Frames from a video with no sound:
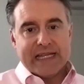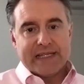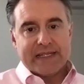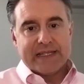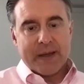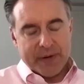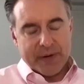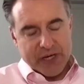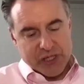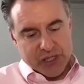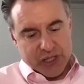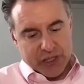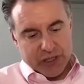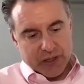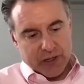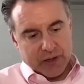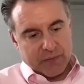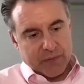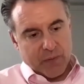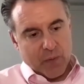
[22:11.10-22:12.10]
somebody should
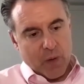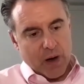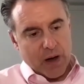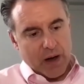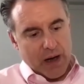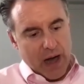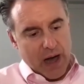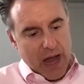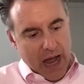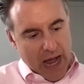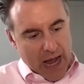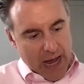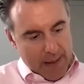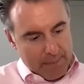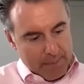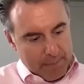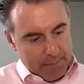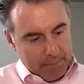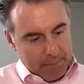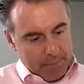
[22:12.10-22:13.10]
look for.
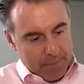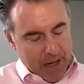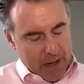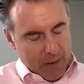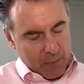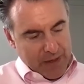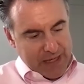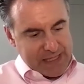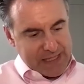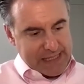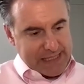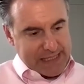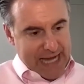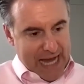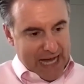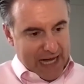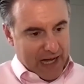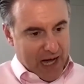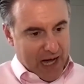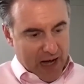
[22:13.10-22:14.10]
And we just
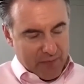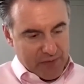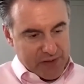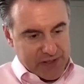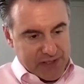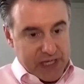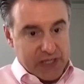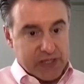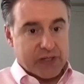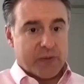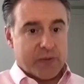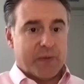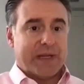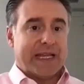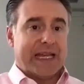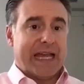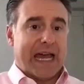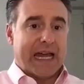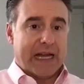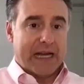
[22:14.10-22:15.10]
had a conversation with
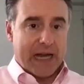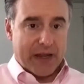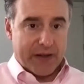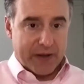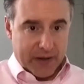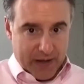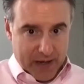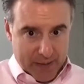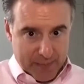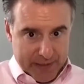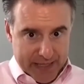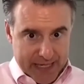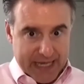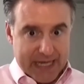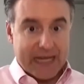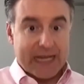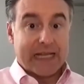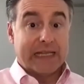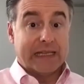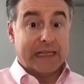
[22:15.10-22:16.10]
yet another
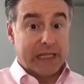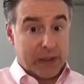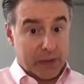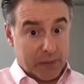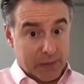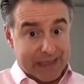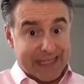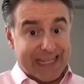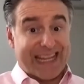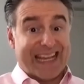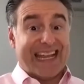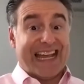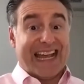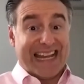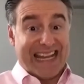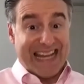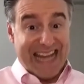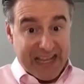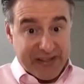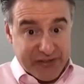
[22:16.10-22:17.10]
company literally
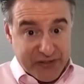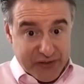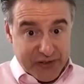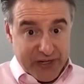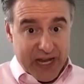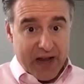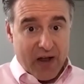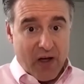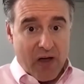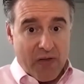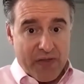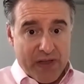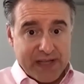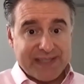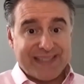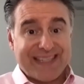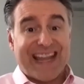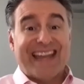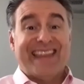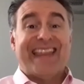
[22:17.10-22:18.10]
yesterday on
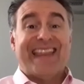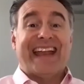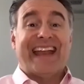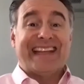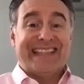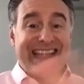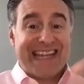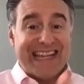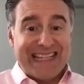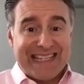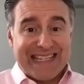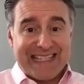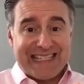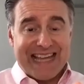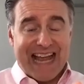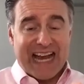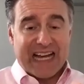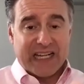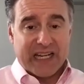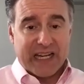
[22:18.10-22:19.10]
this, and they did
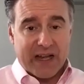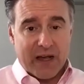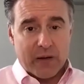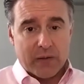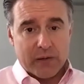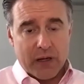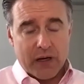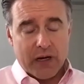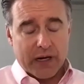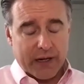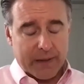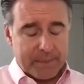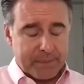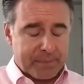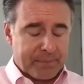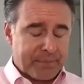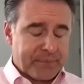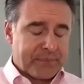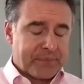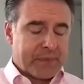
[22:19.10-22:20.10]
decide to go look.
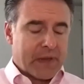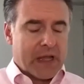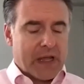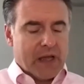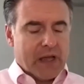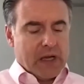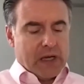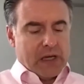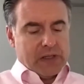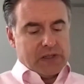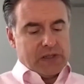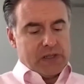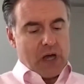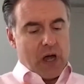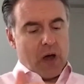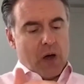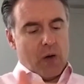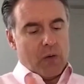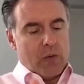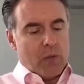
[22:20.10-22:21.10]

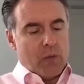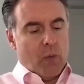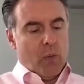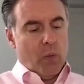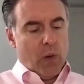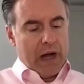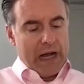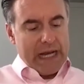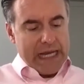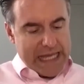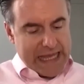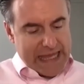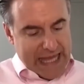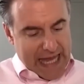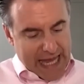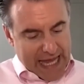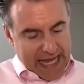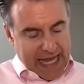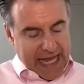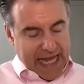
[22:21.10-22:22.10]
So one
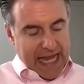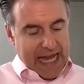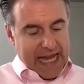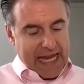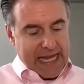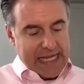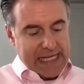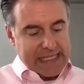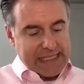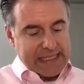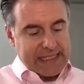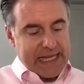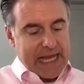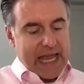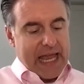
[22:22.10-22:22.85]
thing is